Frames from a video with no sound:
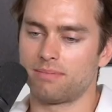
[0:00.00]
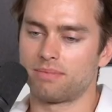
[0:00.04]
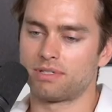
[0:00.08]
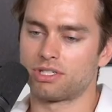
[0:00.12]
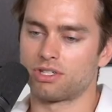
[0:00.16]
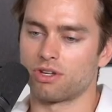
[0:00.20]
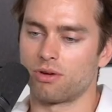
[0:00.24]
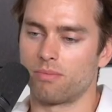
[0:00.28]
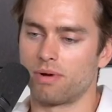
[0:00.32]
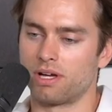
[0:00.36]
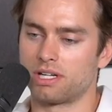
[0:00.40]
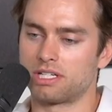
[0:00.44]

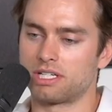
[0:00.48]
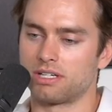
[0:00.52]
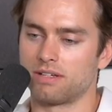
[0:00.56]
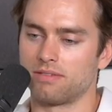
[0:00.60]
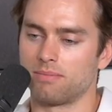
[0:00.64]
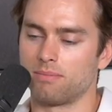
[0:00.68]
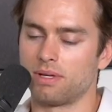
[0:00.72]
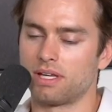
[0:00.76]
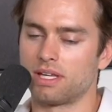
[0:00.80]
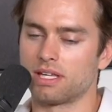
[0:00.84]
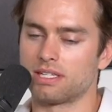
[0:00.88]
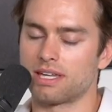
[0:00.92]
so much of,
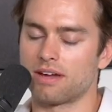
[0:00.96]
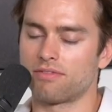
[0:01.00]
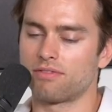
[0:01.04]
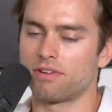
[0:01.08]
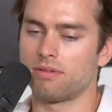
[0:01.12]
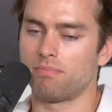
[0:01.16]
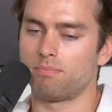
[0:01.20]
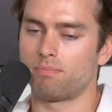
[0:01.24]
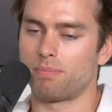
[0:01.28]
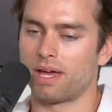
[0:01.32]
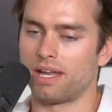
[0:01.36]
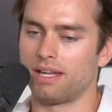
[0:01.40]
because every
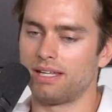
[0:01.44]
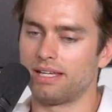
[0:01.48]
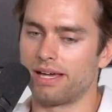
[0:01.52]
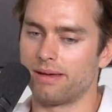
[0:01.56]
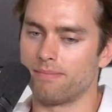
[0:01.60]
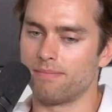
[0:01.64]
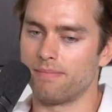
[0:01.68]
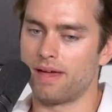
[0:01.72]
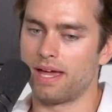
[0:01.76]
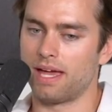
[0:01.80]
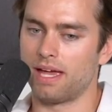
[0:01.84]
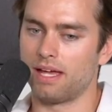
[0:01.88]
penny I
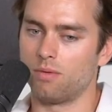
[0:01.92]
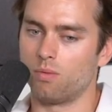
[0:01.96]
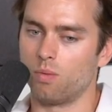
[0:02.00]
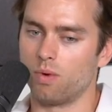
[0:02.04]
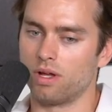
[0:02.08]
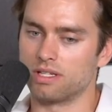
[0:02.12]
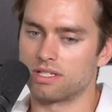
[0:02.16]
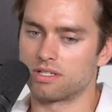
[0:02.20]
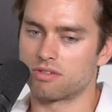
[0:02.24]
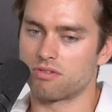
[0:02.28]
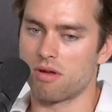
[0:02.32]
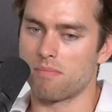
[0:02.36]
made
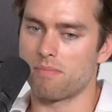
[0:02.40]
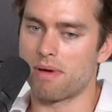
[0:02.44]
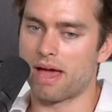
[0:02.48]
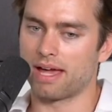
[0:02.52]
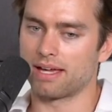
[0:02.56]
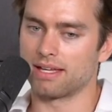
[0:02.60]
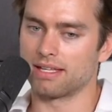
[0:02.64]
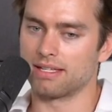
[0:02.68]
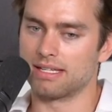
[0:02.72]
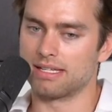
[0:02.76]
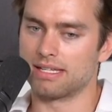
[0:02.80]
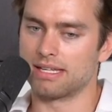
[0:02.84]
went straight
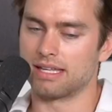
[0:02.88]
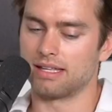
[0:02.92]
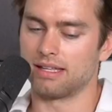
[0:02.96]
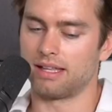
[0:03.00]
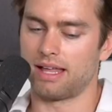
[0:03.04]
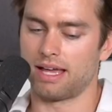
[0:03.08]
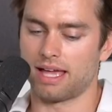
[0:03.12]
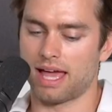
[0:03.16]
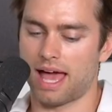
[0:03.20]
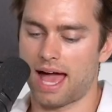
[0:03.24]
back into like